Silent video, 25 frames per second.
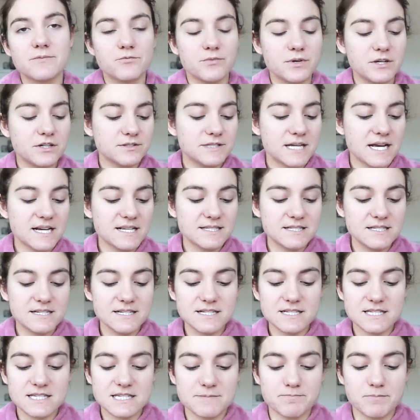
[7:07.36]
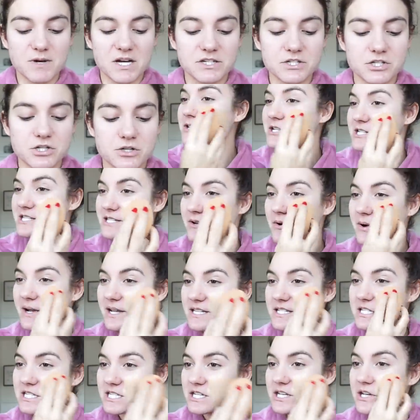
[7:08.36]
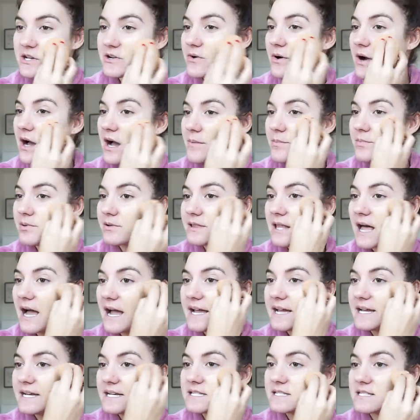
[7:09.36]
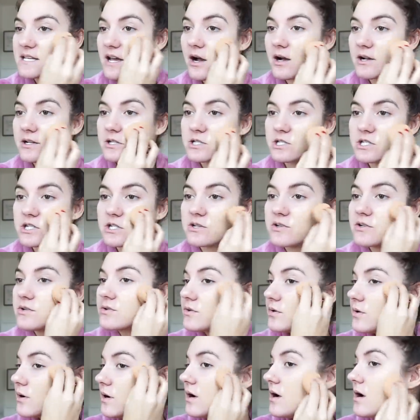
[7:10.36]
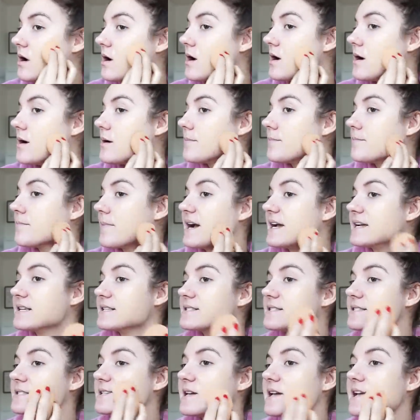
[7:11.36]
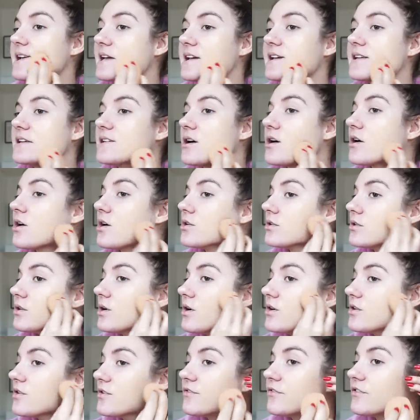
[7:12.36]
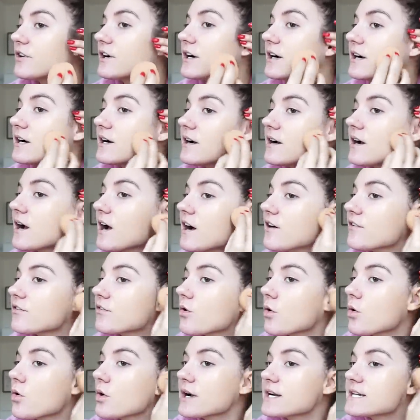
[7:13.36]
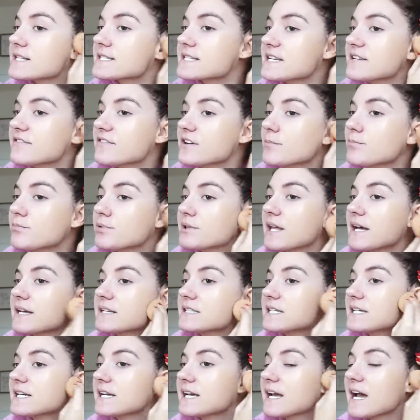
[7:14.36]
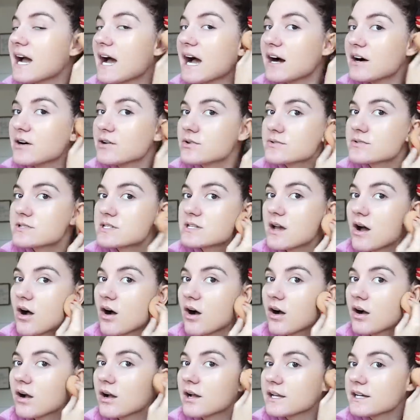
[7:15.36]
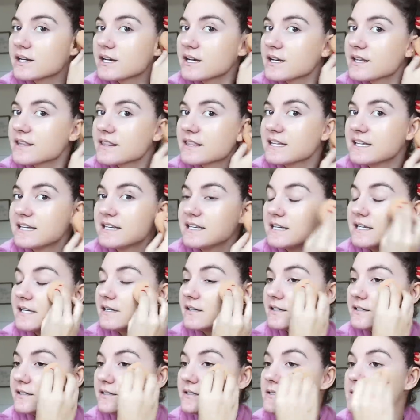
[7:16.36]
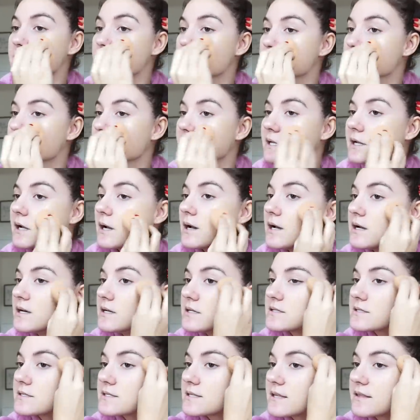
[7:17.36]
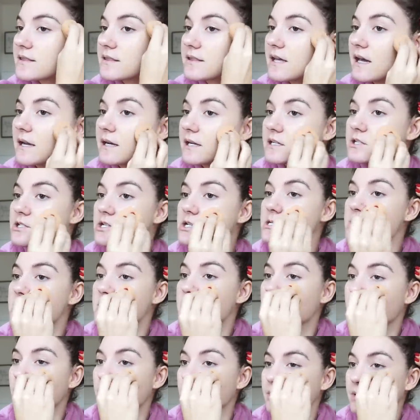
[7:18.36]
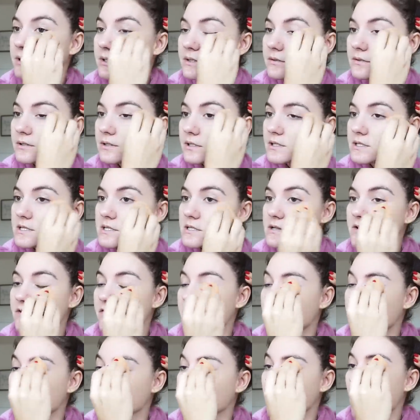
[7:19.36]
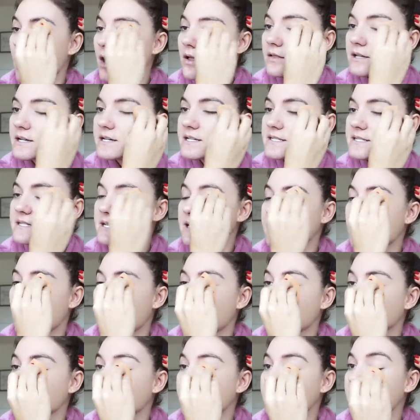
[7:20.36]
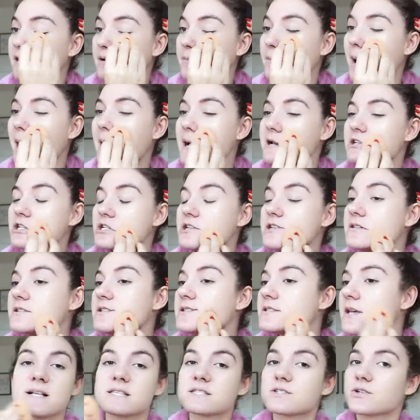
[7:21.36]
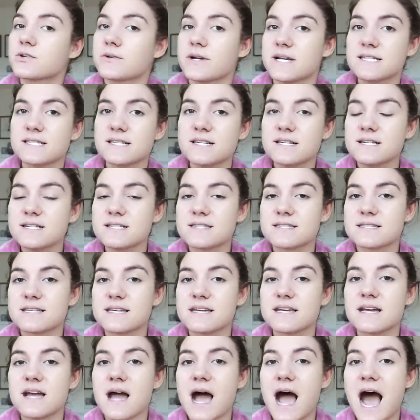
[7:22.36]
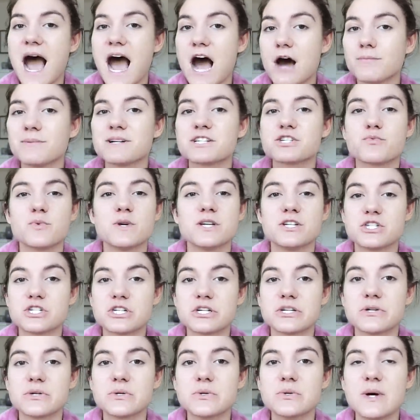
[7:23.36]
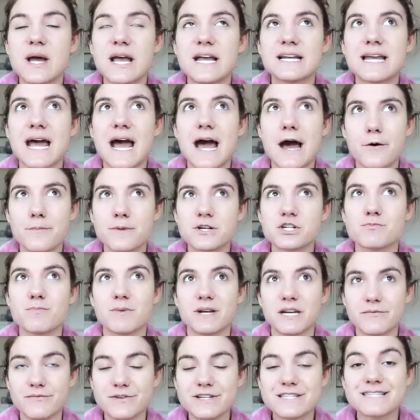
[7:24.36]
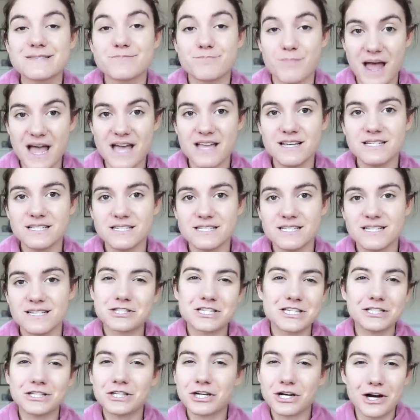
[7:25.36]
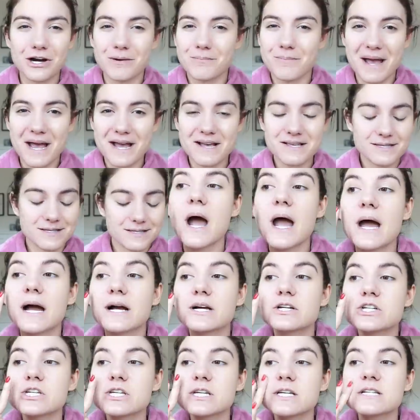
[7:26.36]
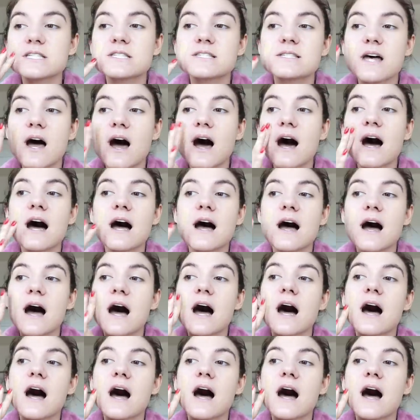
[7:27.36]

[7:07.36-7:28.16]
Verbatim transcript: Real Techniques sponge. I'm just going to apply it onto my skin all over. Of course, even blending it out on the ears, because then it just like really looks flawless and everything matches. It's crazy to see how much we do and how much money we spend to look our best. I actually saw